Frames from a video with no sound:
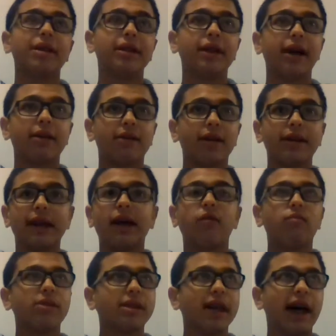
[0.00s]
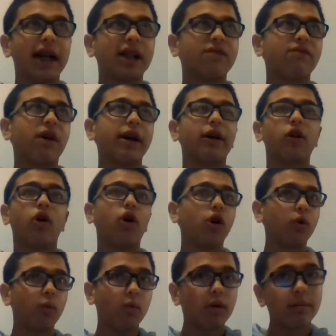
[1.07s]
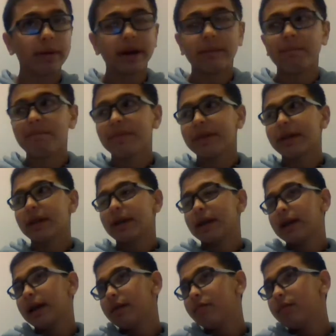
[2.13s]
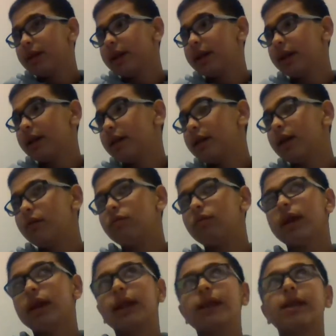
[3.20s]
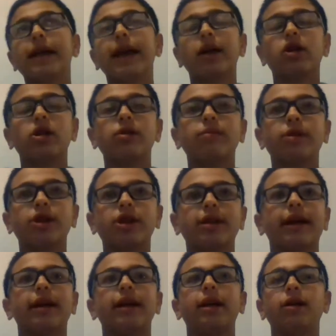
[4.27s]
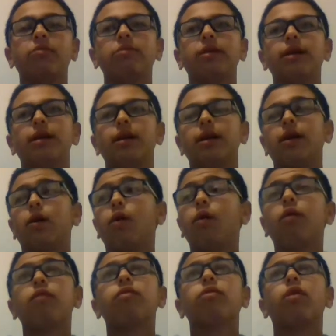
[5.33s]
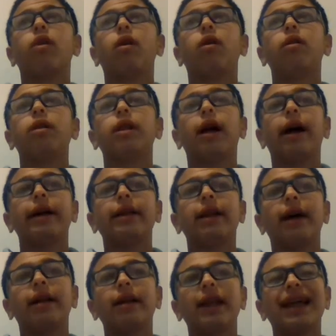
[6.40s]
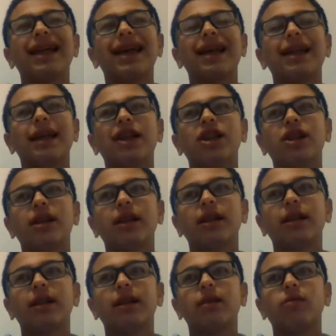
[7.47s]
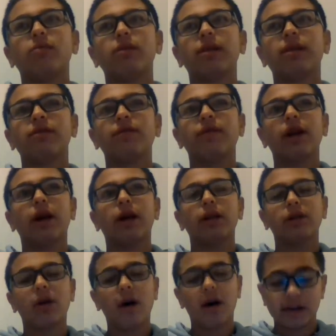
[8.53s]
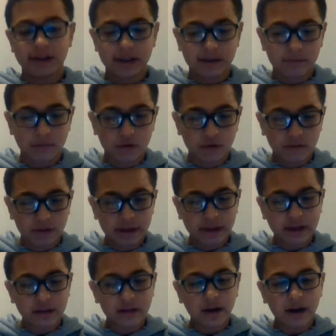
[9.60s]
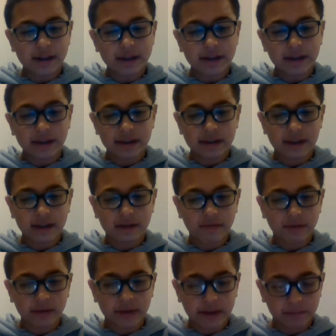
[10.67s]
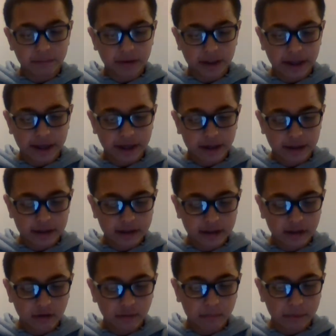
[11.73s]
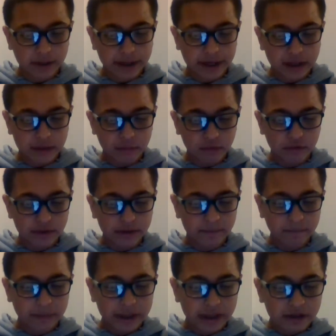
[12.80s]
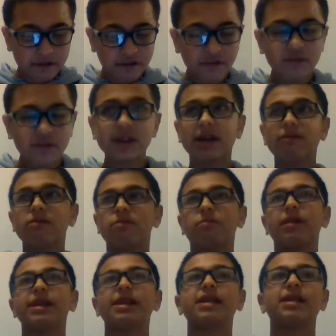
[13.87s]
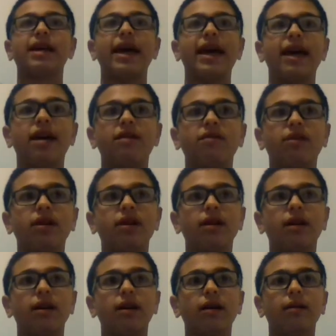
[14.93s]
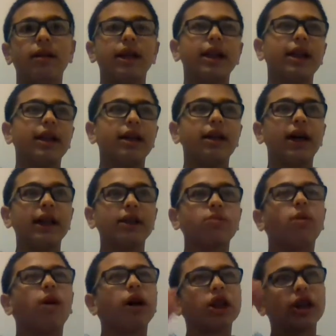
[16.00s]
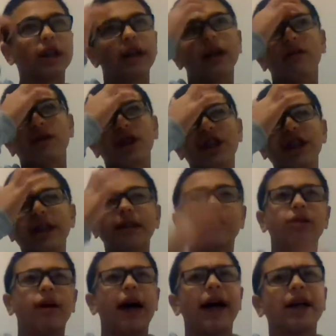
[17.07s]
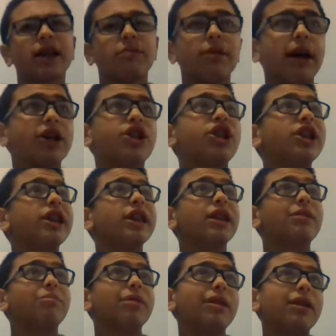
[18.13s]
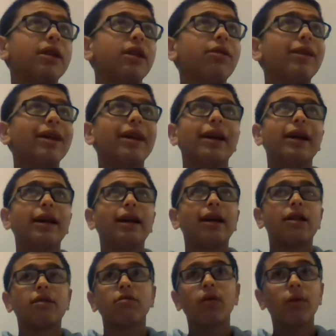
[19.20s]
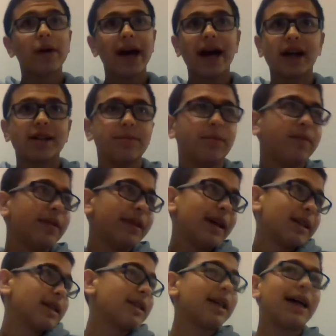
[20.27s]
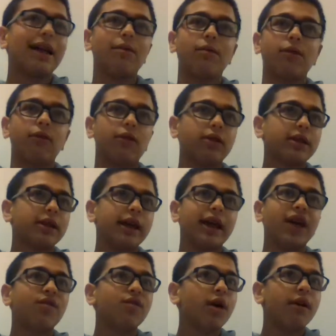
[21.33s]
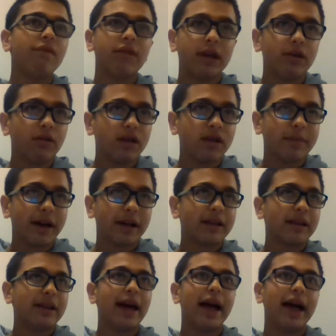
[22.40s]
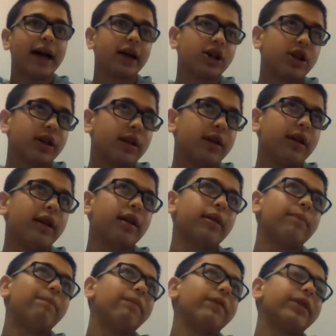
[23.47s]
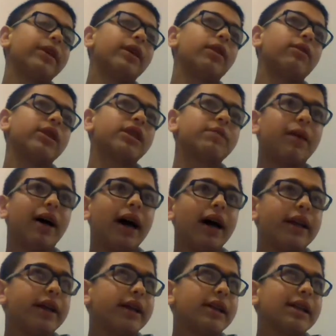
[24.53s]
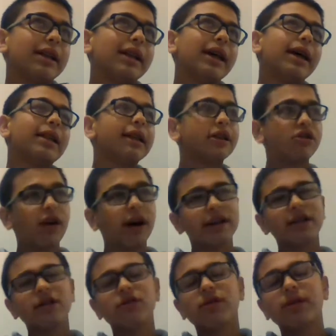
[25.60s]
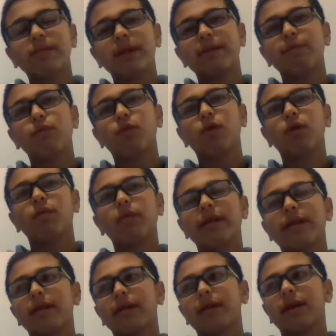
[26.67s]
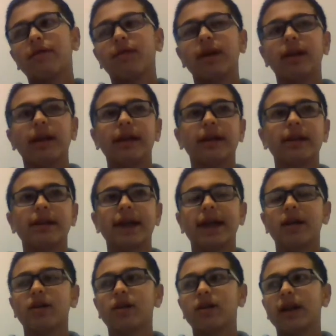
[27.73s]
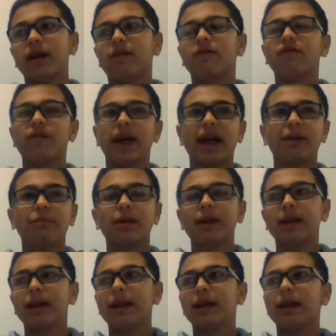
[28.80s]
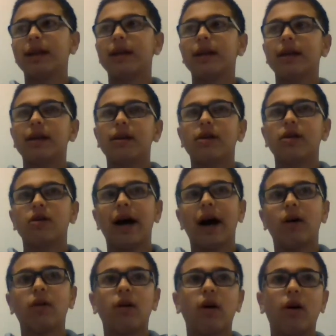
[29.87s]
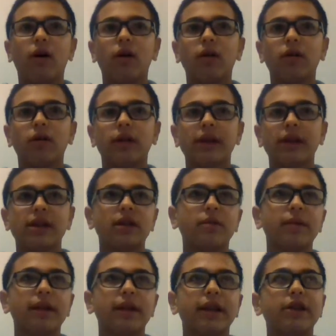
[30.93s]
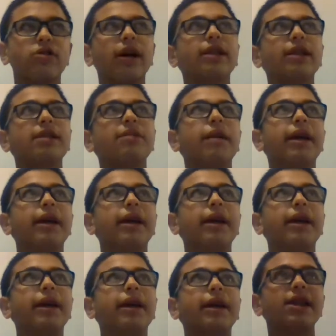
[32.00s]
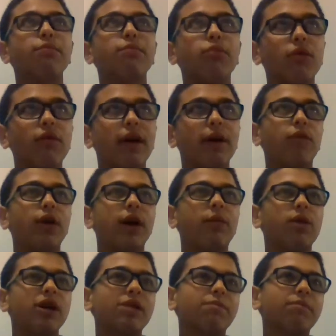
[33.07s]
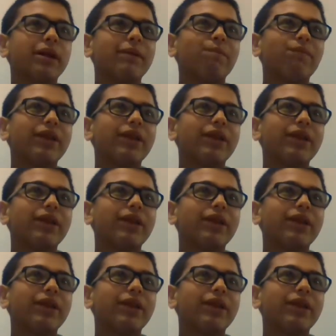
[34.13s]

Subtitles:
together at the end was satisfying and heartwarming, and I really did, like these characters. It was just that, overall, I just think it was a very glossy movie, and glossy in the sense where like bland, bland movie. 57th place is Ava. I just watched a, cheesy little action, not cheesy, but a throwaway action movie, and that's exactly what it was. It gave you everything you expect, the action and the spyness, and they tried to do something more with giving like this character like a family and her alcoholism, and they tried to make it deeper than what it was, but